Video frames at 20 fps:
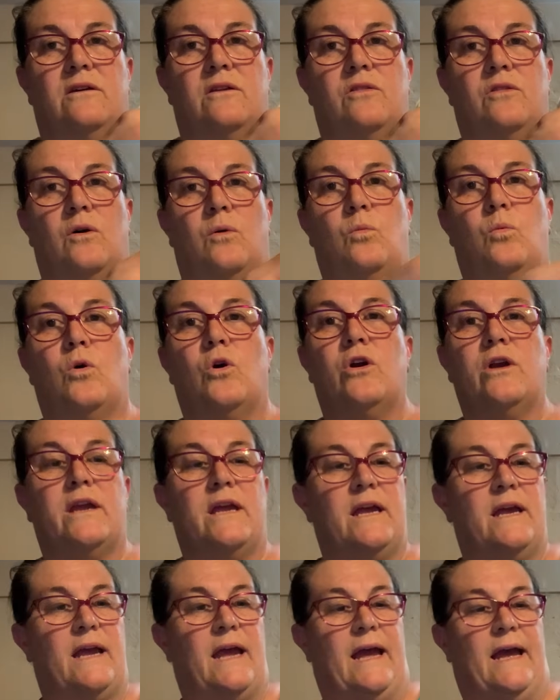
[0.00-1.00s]
the
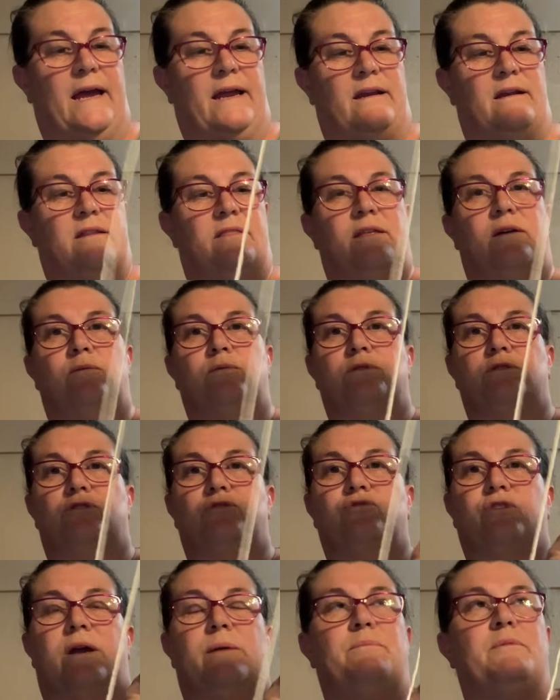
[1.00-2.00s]
working end that was
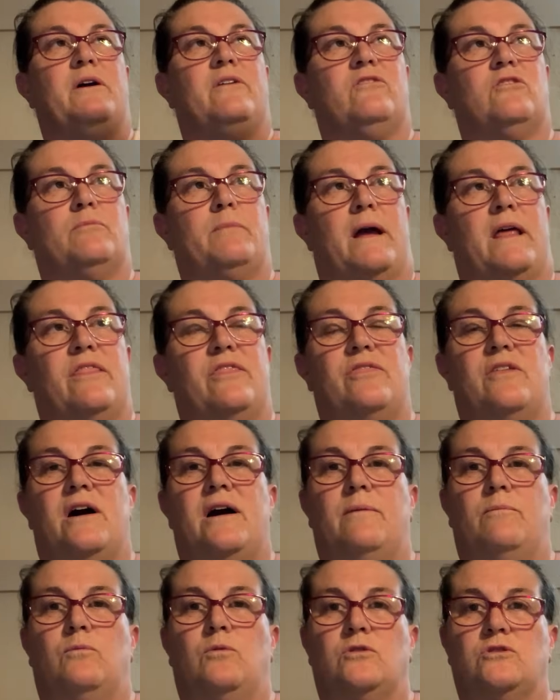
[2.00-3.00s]
draped over my
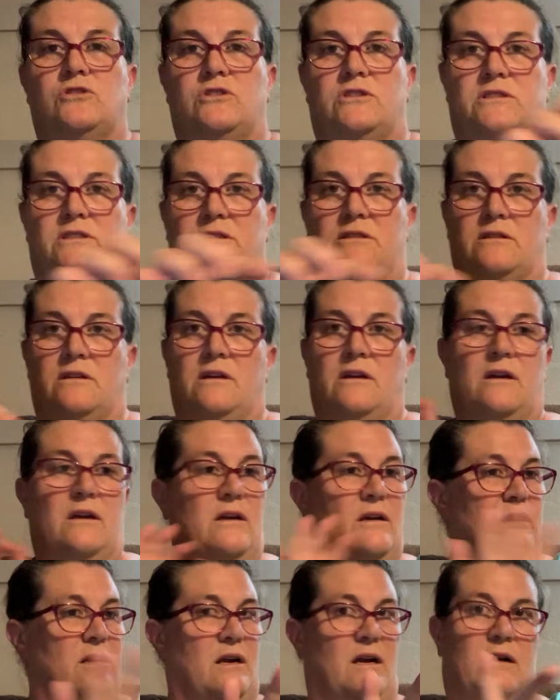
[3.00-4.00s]
thumb will just
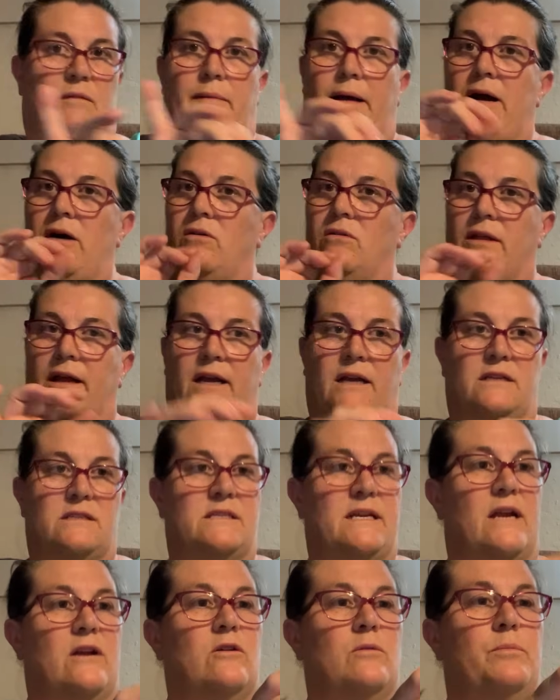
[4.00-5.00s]
come out like a
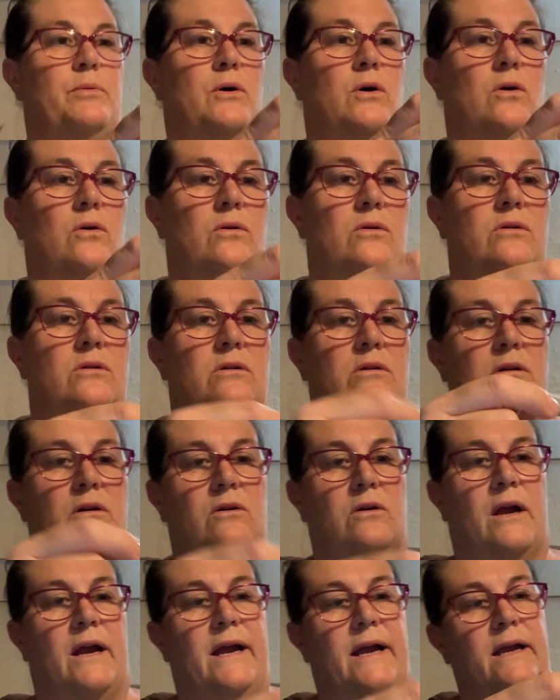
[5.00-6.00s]
center pull,
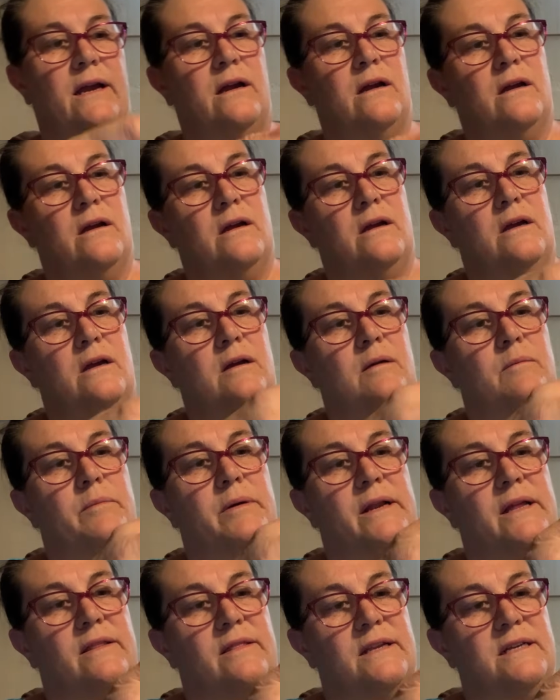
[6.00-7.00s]
okay? But
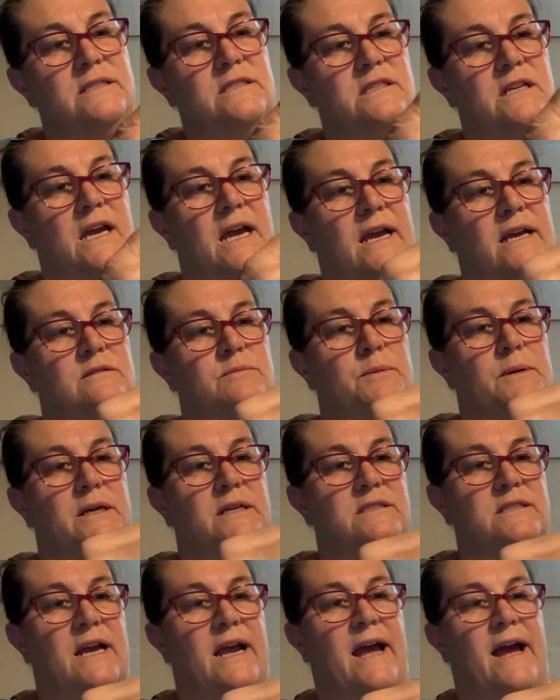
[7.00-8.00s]
in this case,
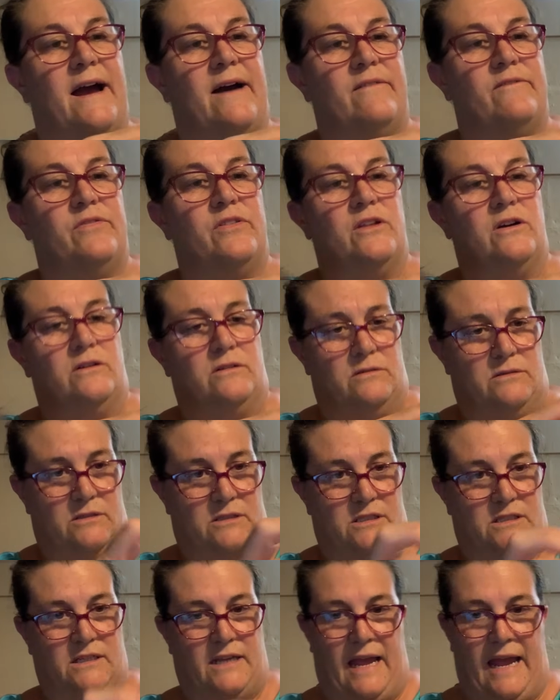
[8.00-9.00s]
because I have the
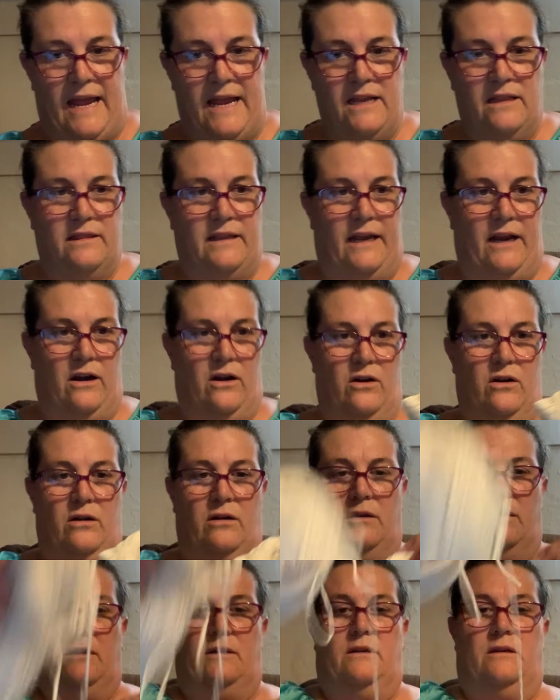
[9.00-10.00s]
skein there,
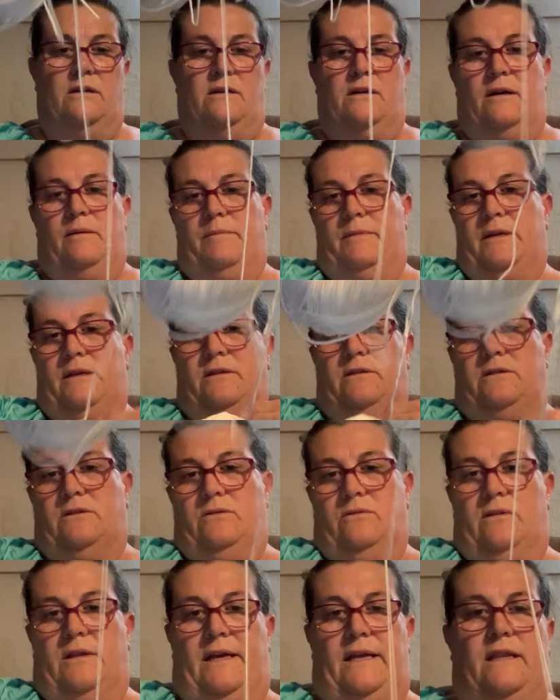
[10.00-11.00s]
I'm gonna do
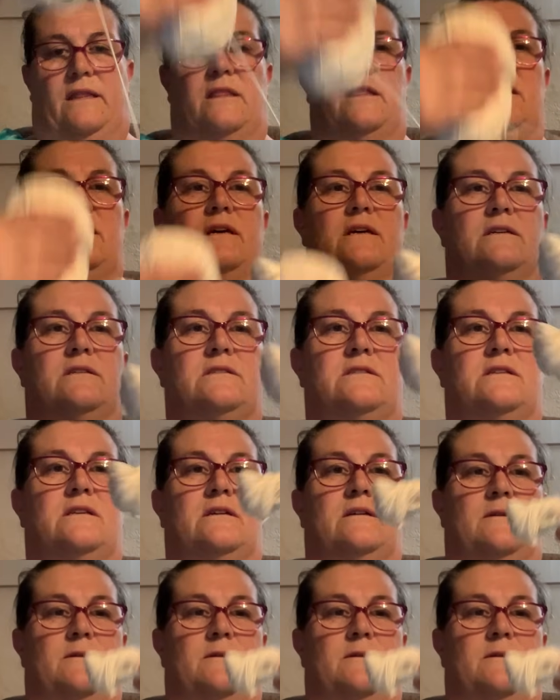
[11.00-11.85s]
it like this.